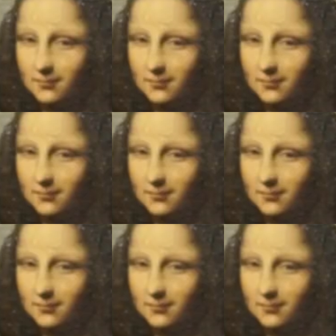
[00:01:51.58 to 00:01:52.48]

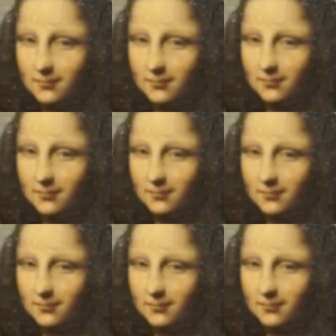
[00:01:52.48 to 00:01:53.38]

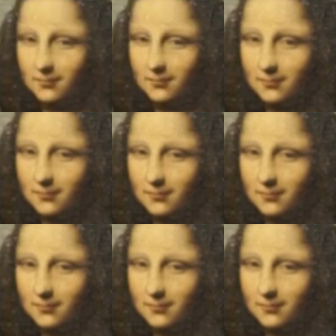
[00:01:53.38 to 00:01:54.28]

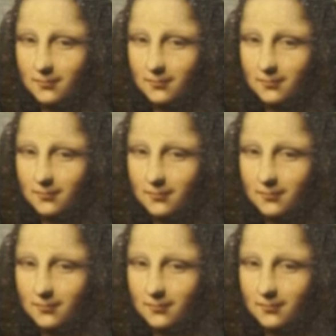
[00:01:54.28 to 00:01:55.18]

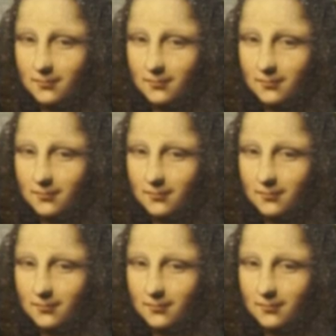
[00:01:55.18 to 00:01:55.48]
[no speech]